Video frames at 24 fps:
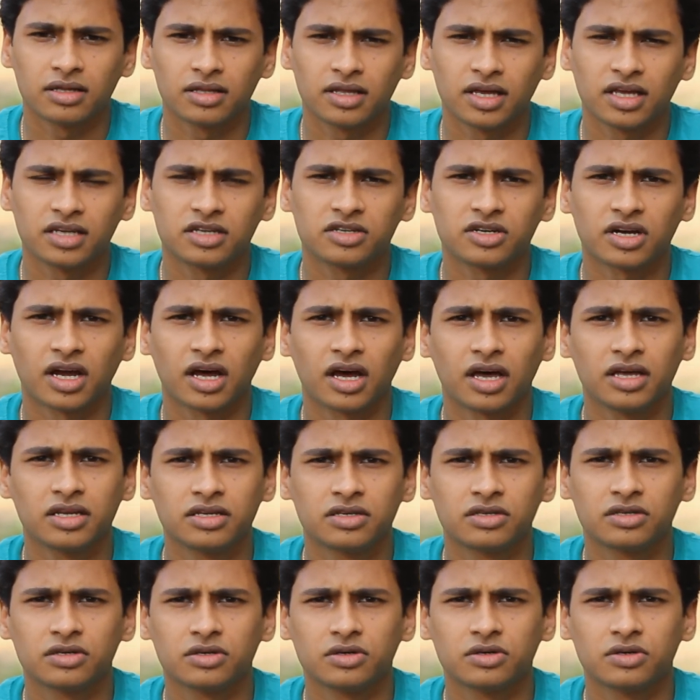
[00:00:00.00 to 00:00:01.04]
they try
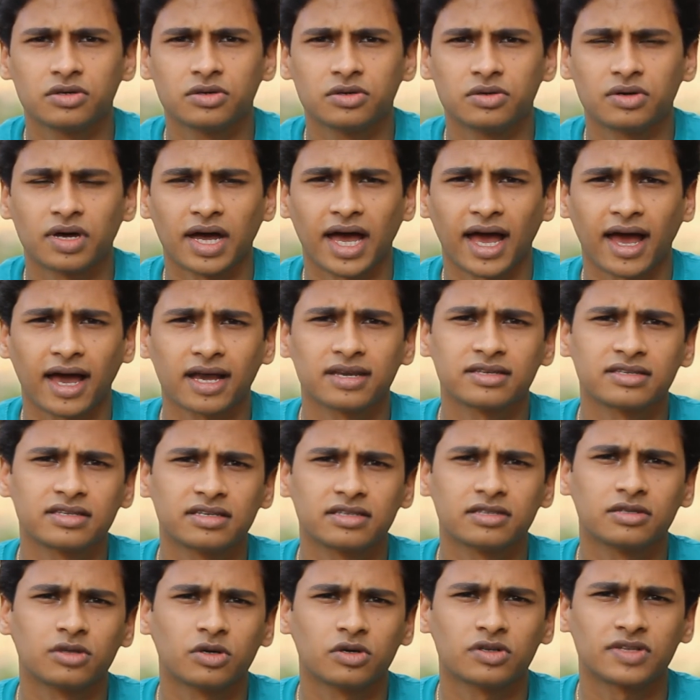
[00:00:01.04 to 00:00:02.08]
to
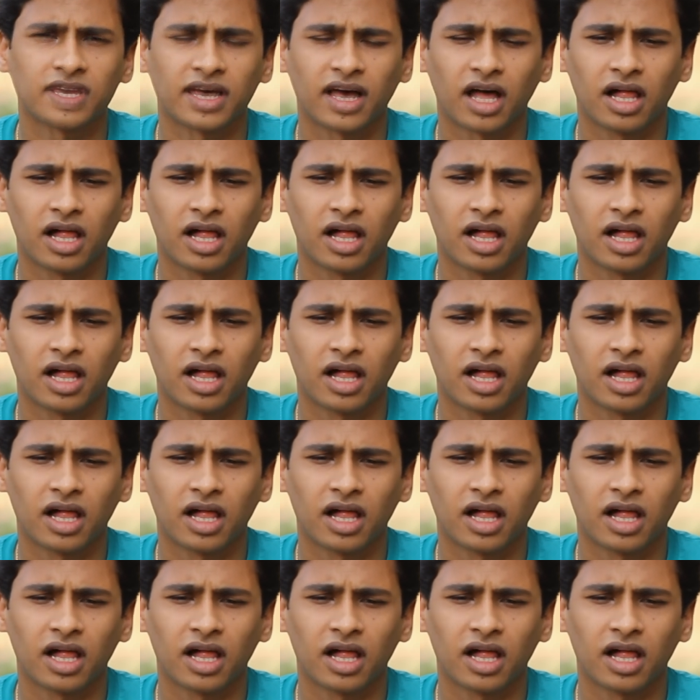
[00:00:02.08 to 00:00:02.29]
access those